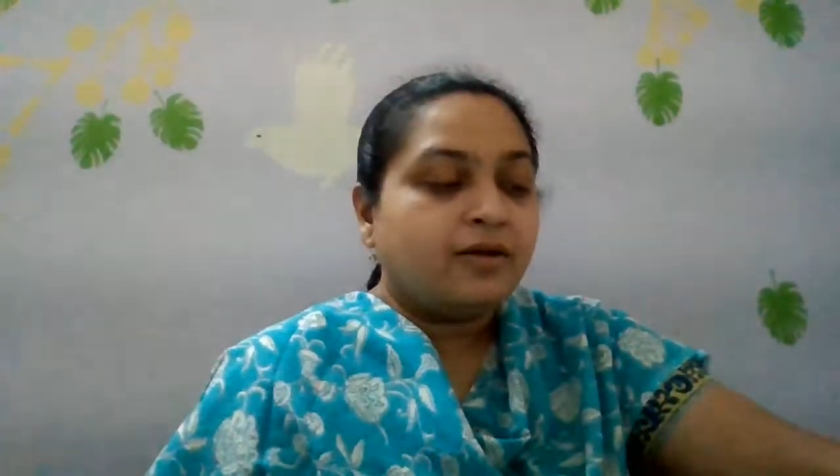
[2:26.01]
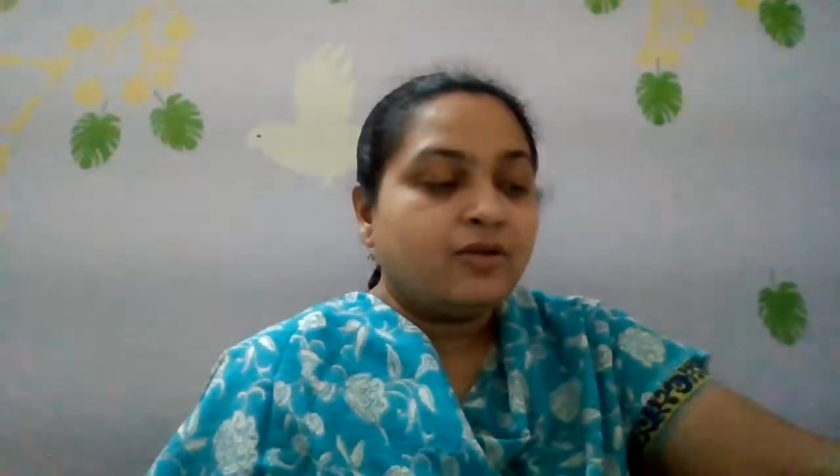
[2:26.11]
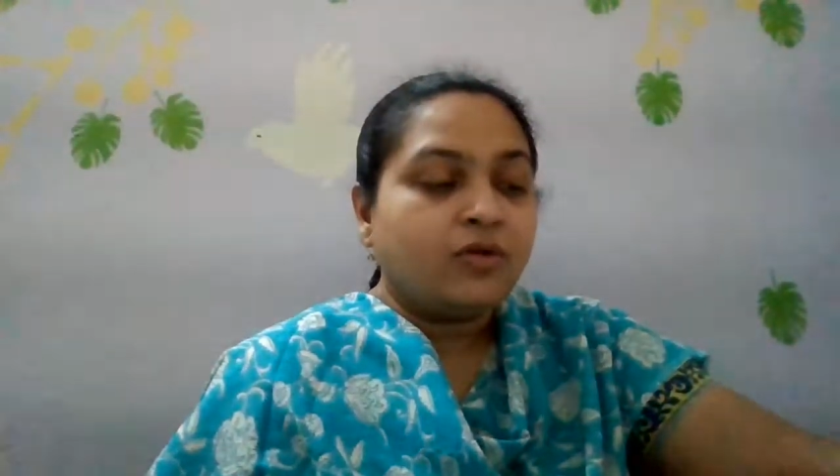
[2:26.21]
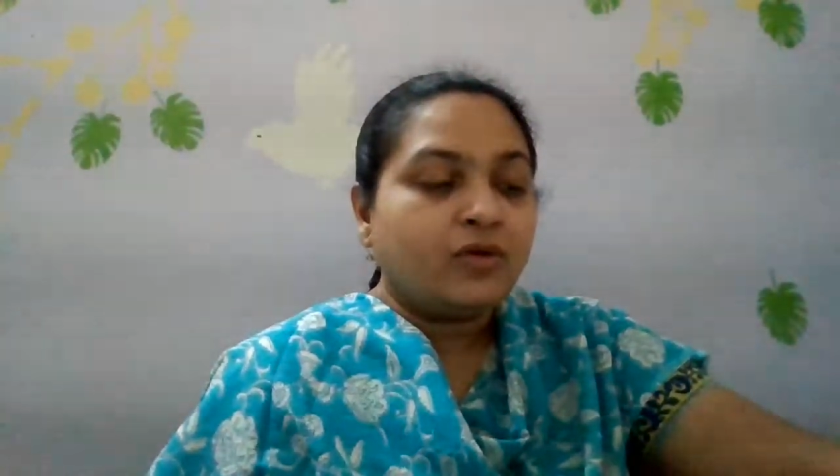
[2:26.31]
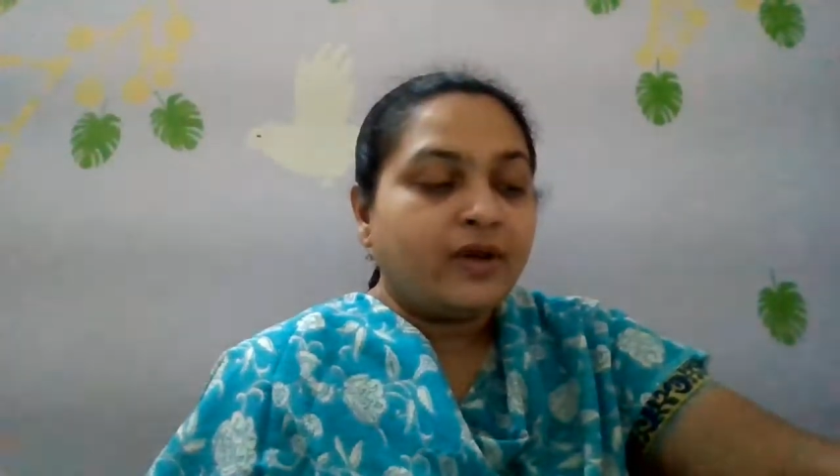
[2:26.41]

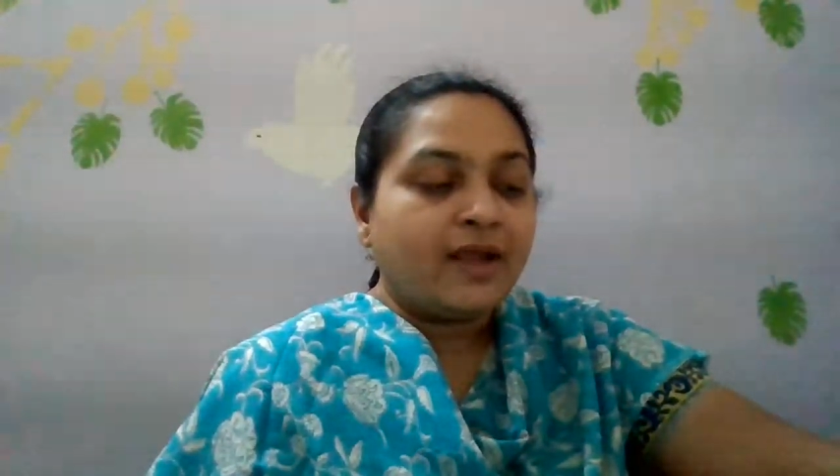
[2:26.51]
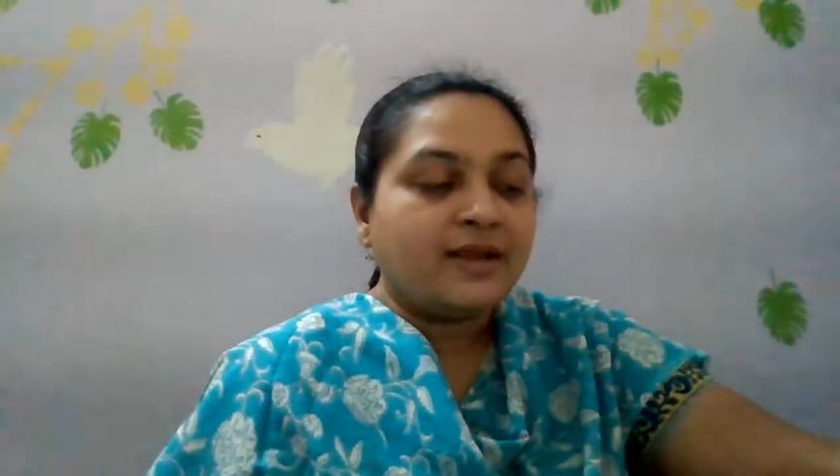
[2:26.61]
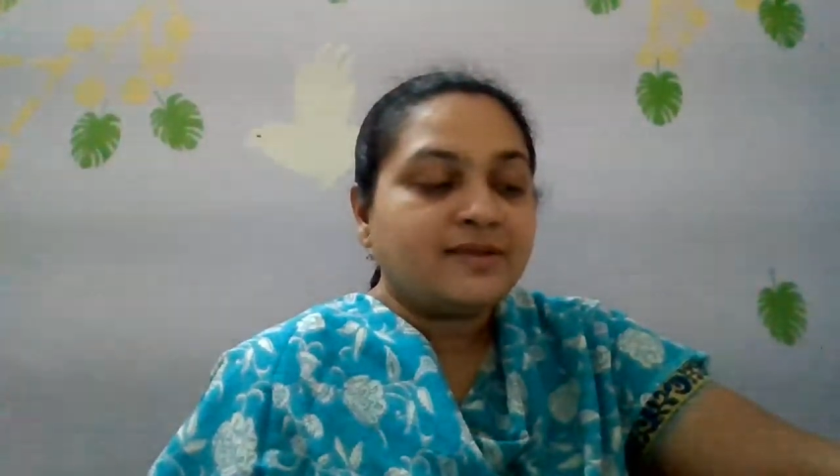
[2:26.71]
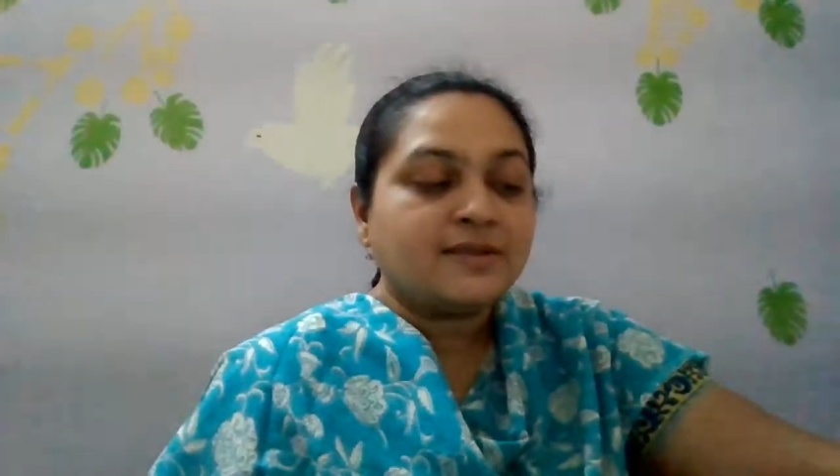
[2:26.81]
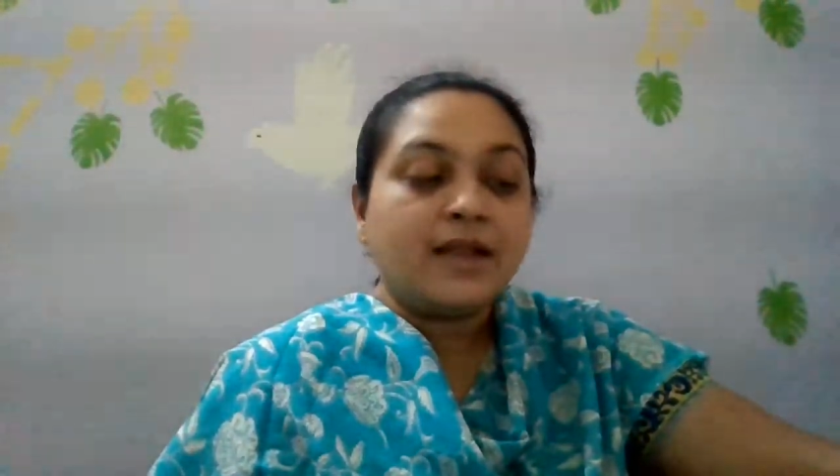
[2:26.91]
known
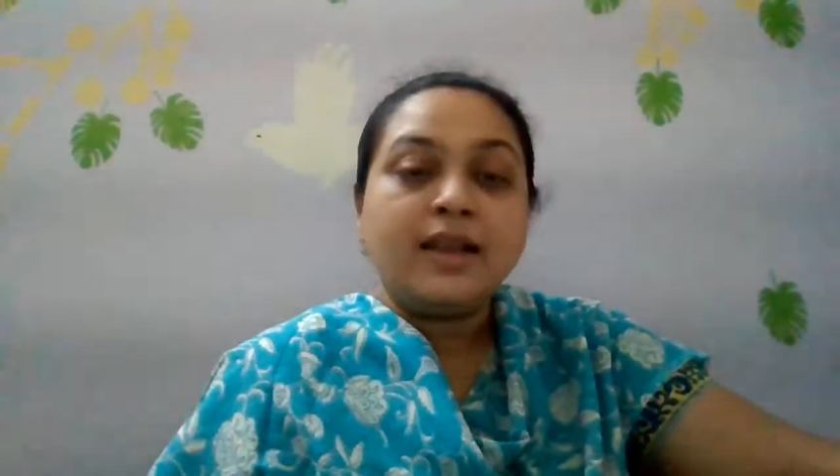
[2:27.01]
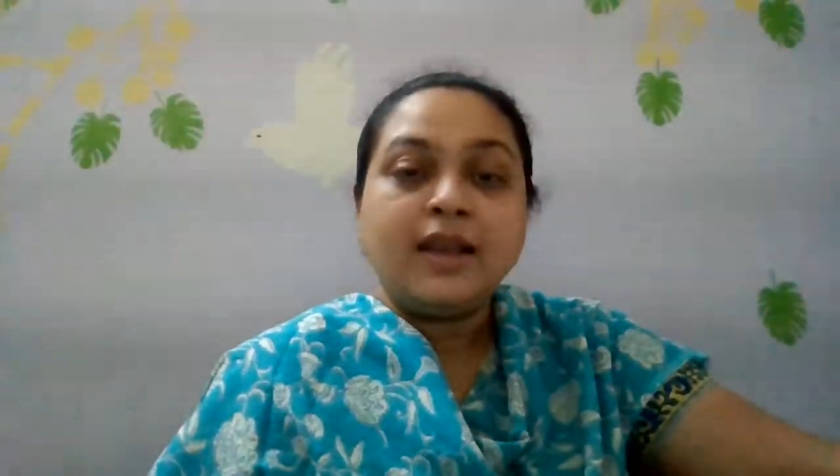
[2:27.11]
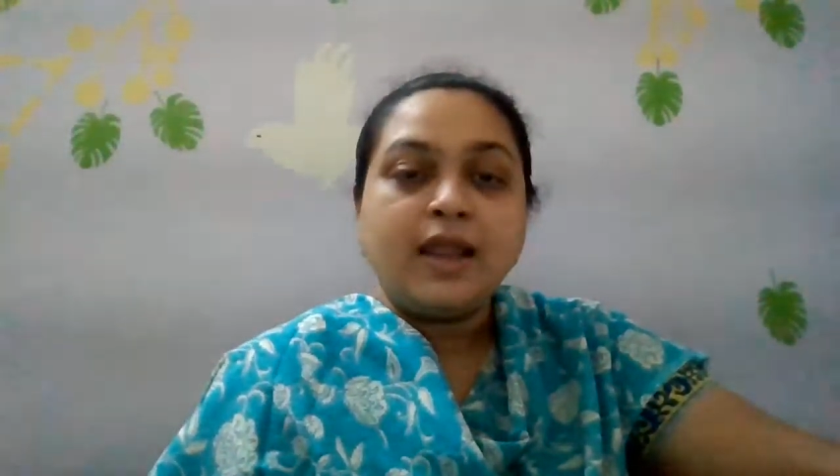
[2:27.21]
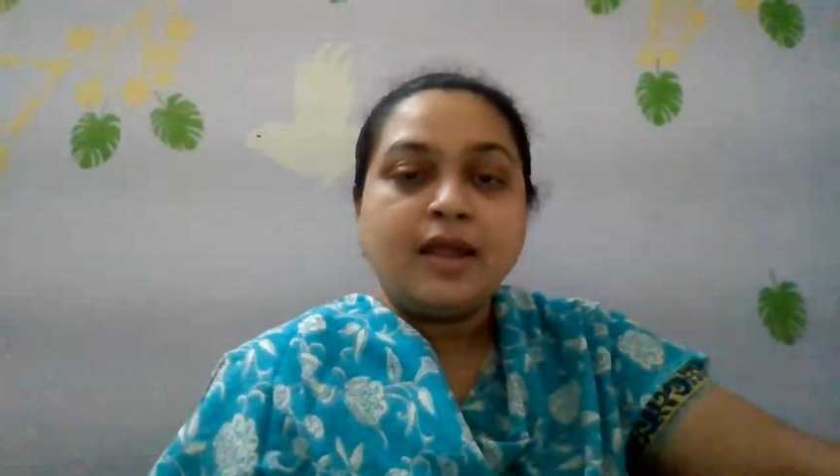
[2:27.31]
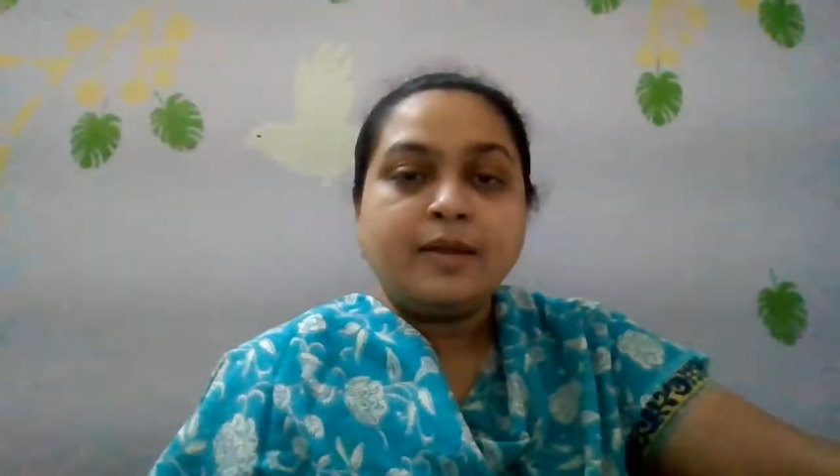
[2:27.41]
as
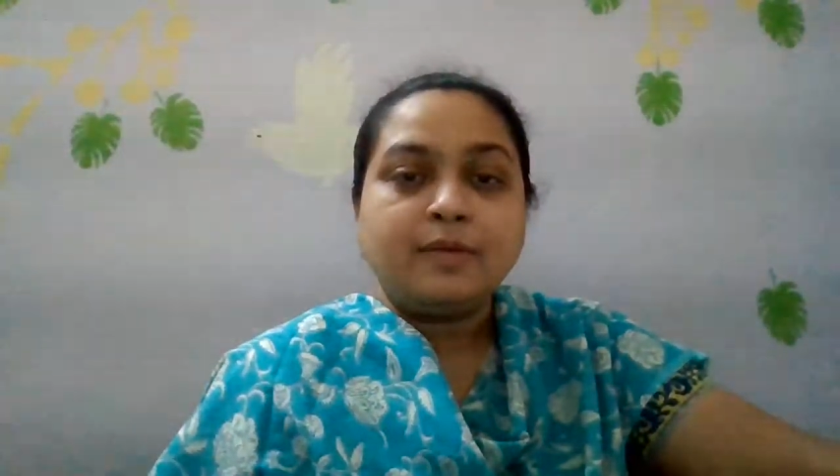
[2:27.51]
les